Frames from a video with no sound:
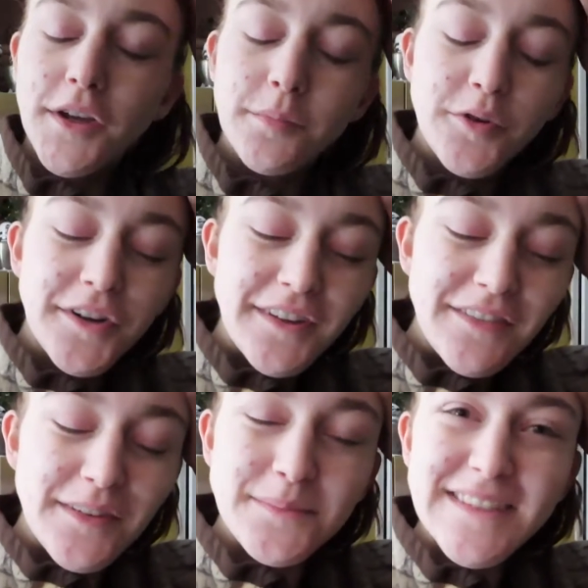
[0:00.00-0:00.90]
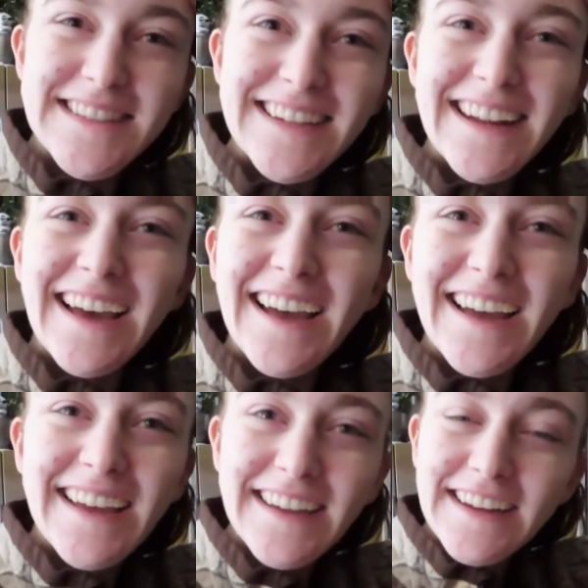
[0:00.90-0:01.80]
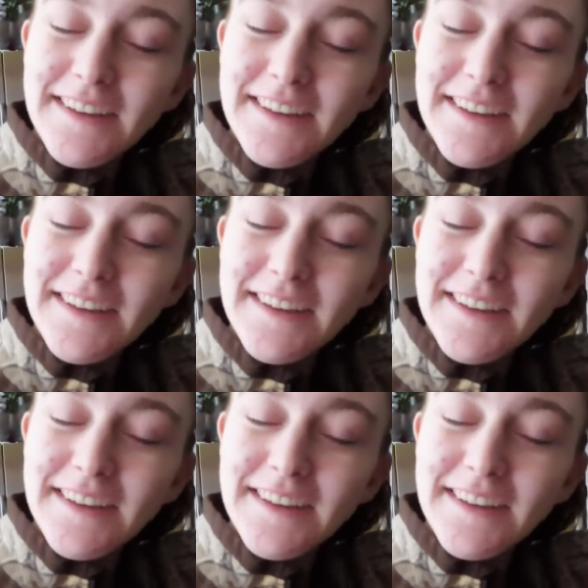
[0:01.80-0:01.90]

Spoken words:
Good morning, Vlogmas Day 9.